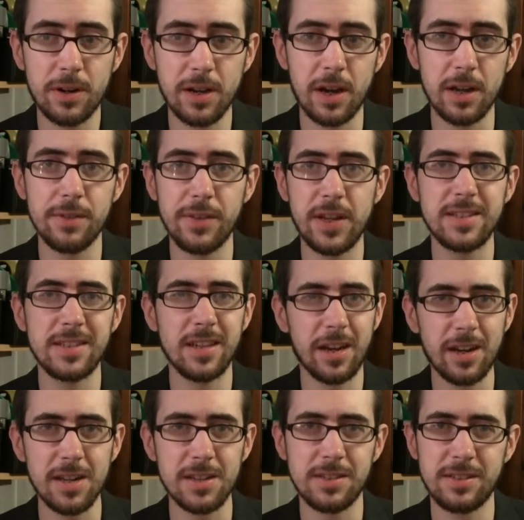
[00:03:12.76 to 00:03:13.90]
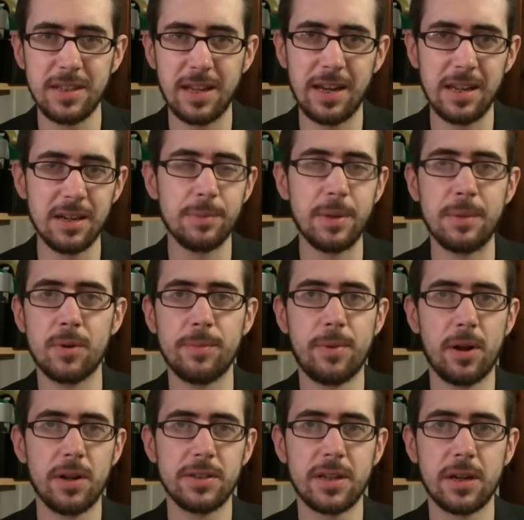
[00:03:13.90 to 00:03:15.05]
kind of easy. I'd like to see a little bit more
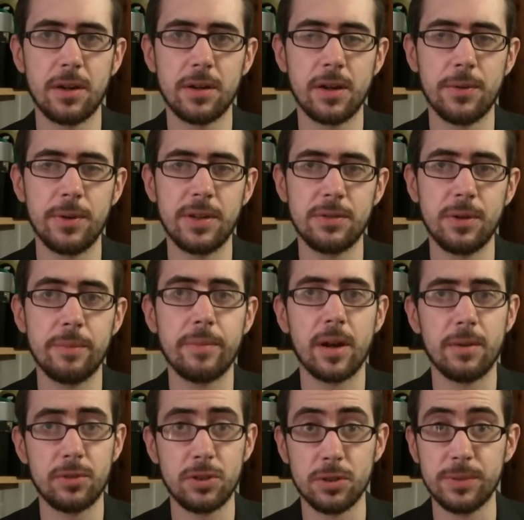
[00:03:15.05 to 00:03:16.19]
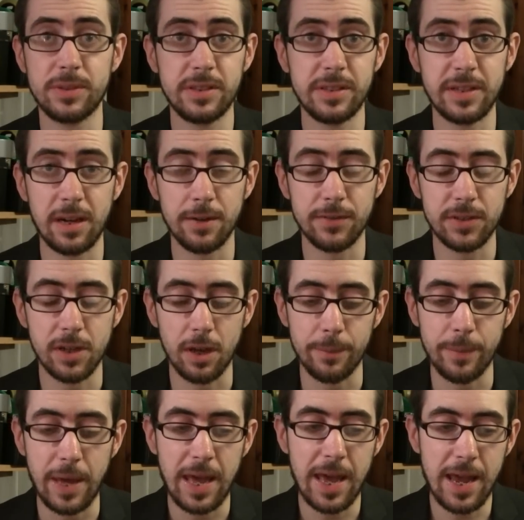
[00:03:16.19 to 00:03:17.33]
polish go into it, but I'm sure we'll see that over
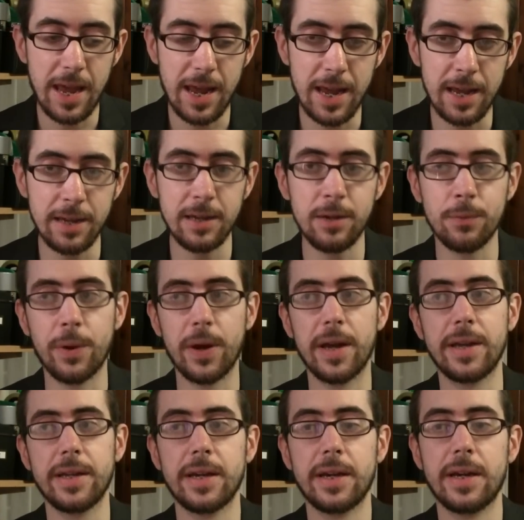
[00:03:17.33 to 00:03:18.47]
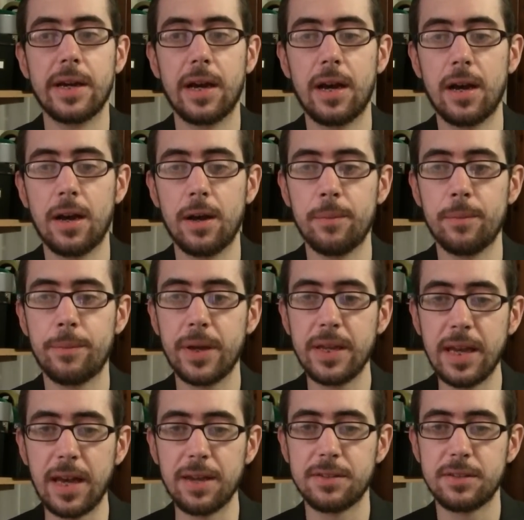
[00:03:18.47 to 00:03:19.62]
time anyway. But
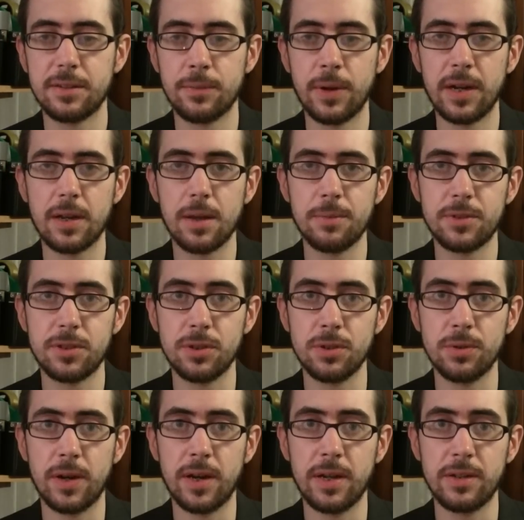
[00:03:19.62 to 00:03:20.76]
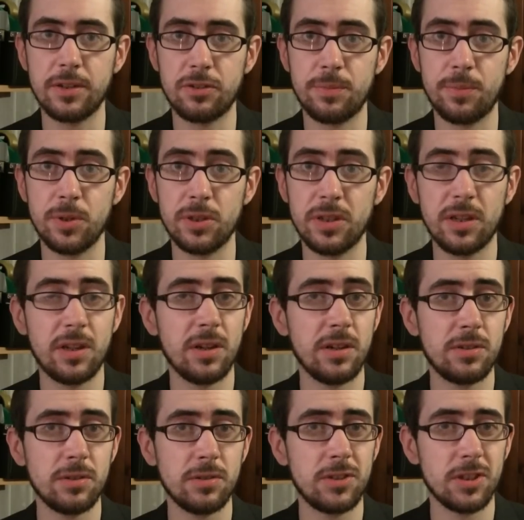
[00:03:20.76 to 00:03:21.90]
yes, when it comes to a distribution that you can
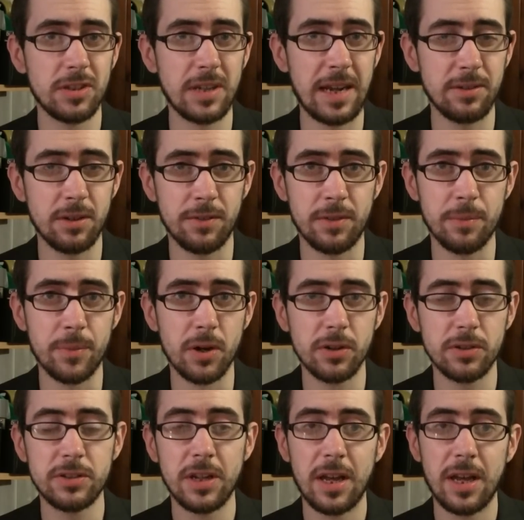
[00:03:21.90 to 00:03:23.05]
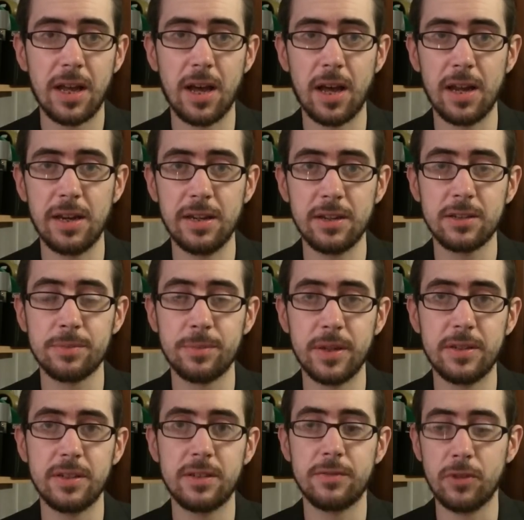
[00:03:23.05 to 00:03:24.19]
install just out of the box, Linux
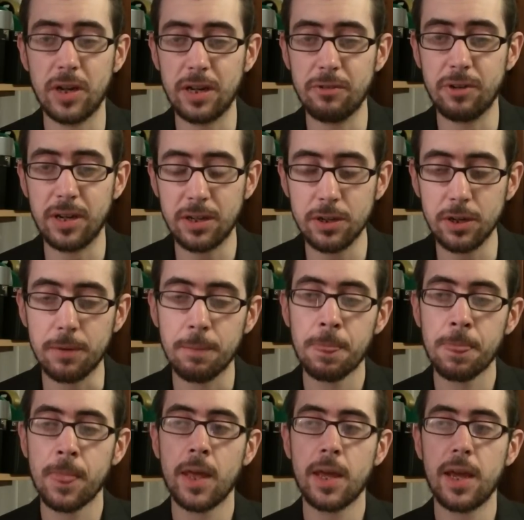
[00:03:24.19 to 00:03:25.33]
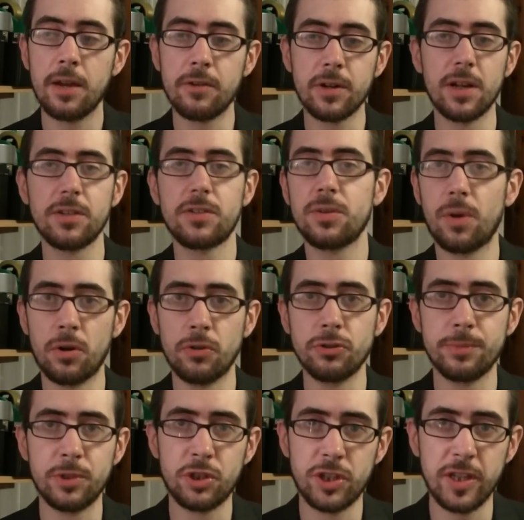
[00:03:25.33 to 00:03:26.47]
Mint is really, really good. In regards to
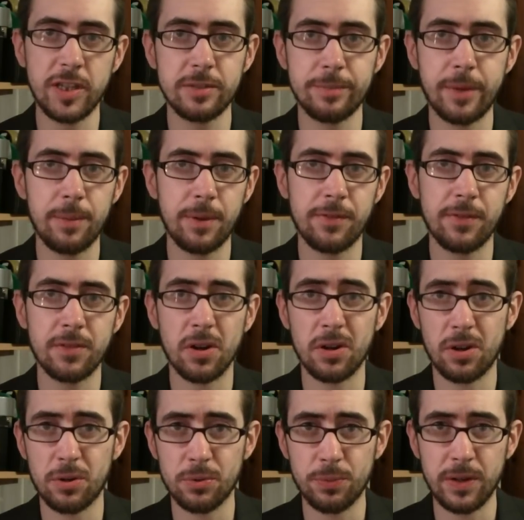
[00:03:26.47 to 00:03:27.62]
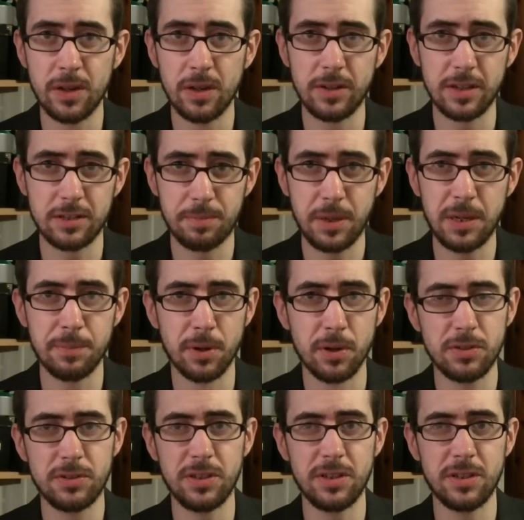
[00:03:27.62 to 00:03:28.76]
older machines, maybe if you've got an old Windows XP
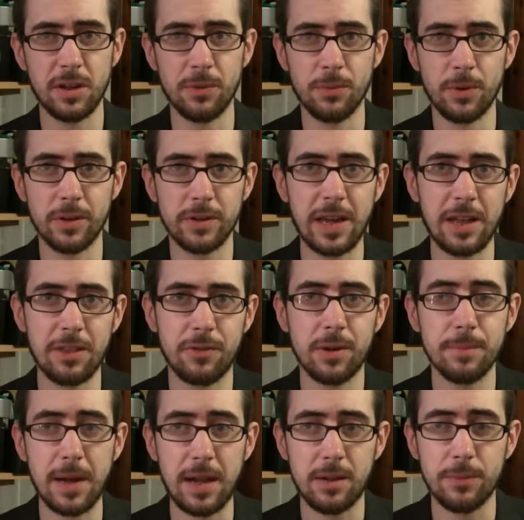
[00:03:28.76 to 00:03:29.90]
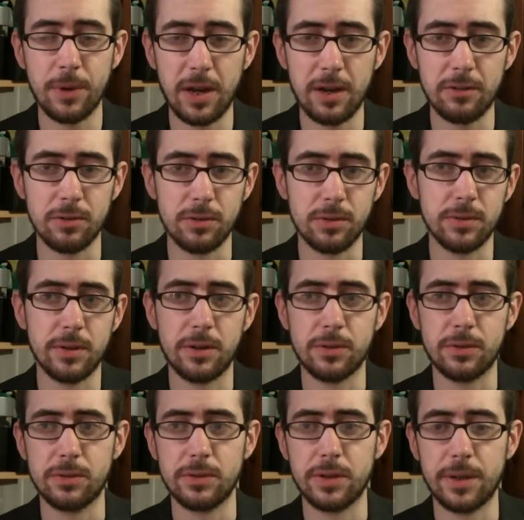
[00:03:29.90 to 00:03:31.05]
box that you don't want gathering malware
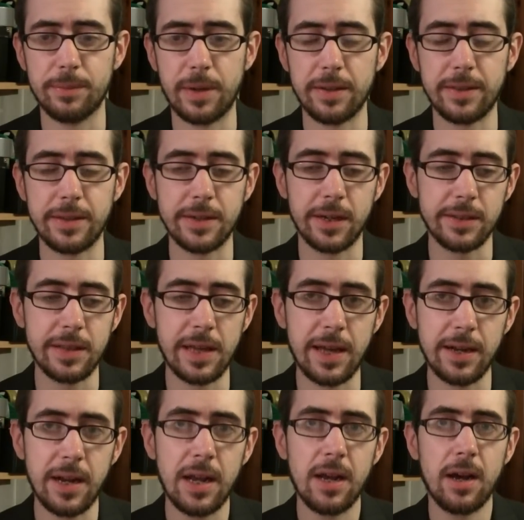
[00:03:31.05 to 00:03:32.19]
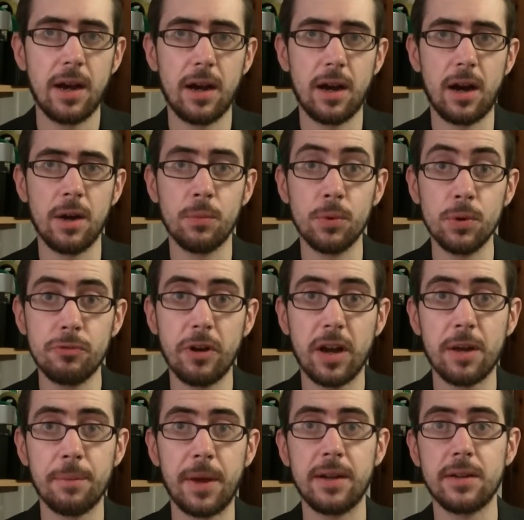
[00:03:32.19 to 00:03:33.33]
or anything like that, I would
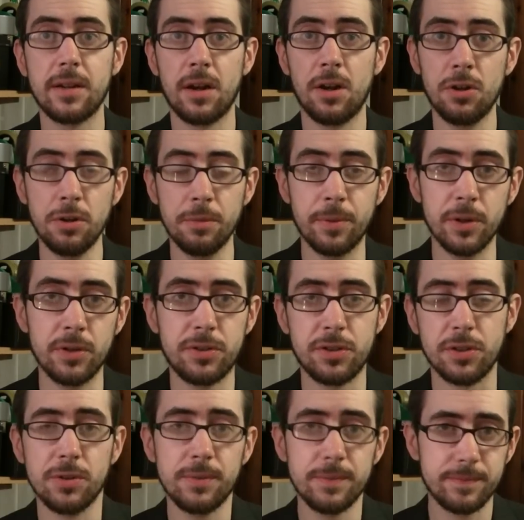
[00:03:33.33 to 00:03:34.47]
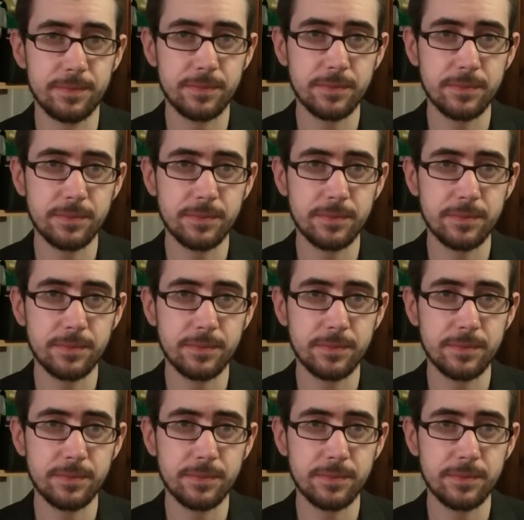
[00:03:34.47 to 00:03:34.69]
recommend Lubuntu,